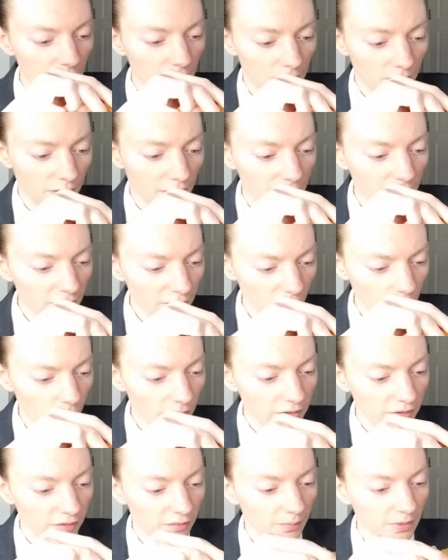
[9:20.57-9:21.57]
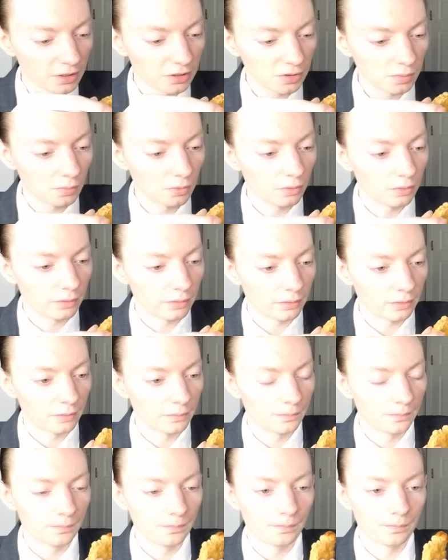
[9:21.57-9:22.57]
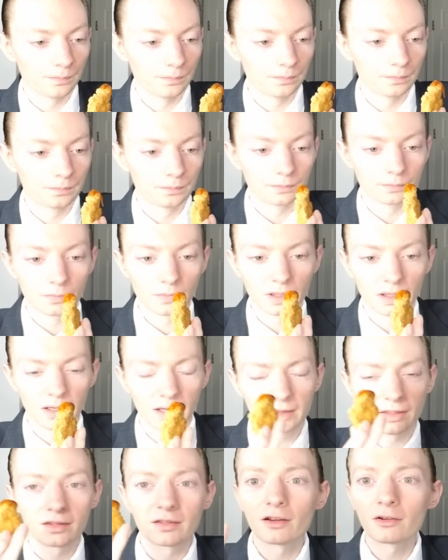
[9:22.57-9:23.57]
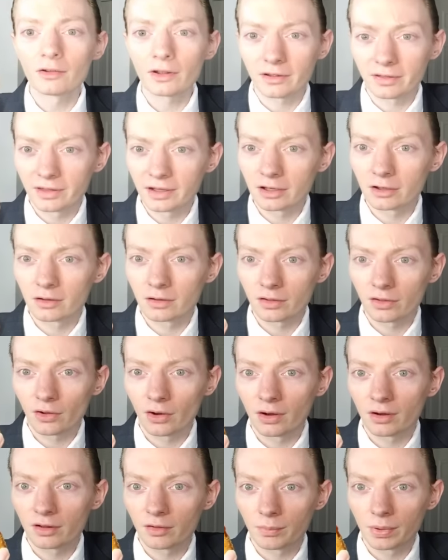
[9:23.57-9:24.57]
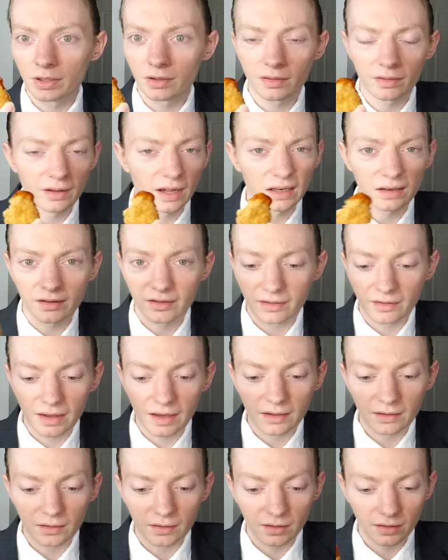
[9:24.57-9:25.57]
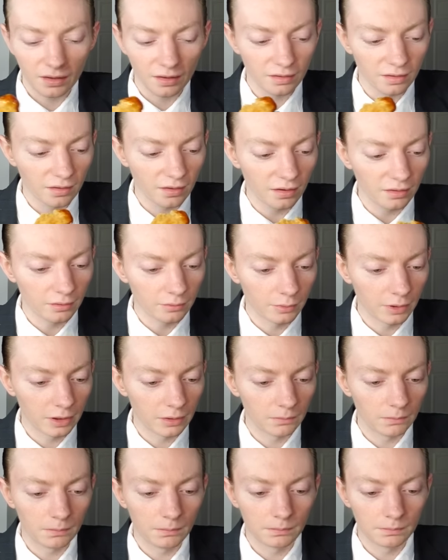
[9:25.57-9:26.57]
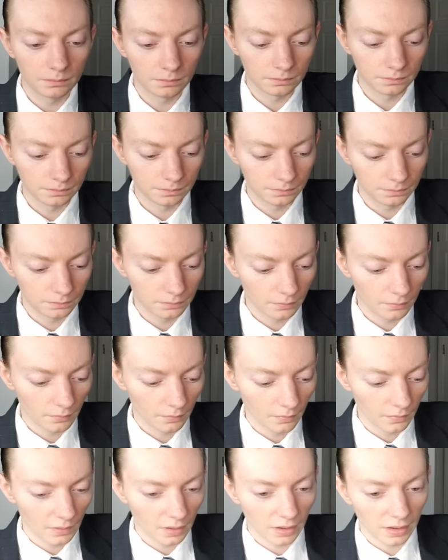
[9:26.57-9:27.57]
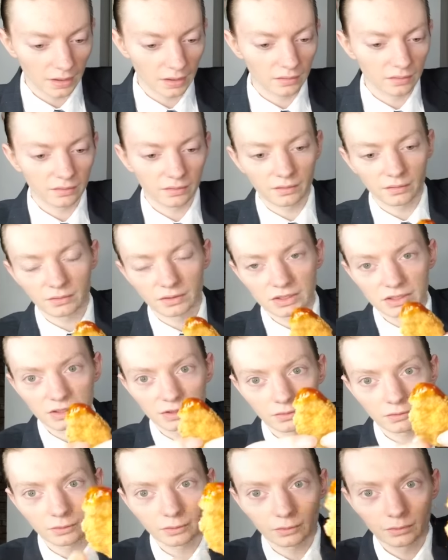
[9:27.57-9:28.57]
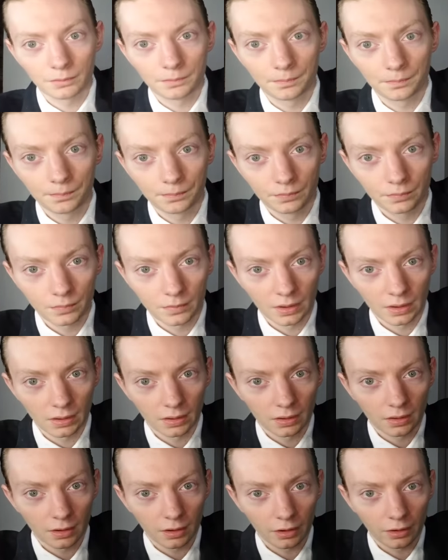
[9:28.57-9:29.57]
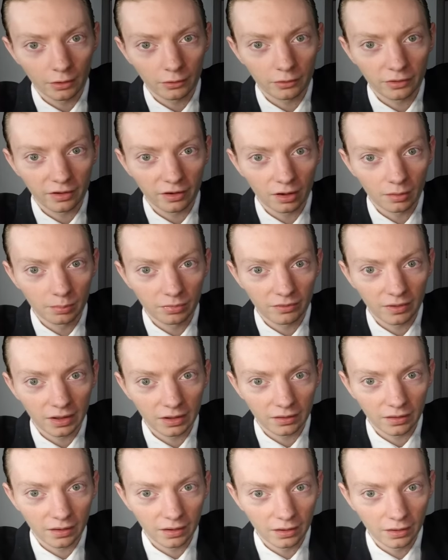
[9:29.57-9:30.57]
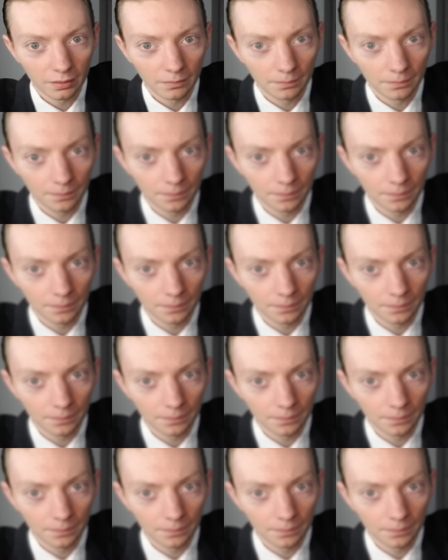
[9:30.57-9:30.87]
Now this one is much more... It's still a thicker sauce, but it's not as dense as the other one. And just a little close-up right there.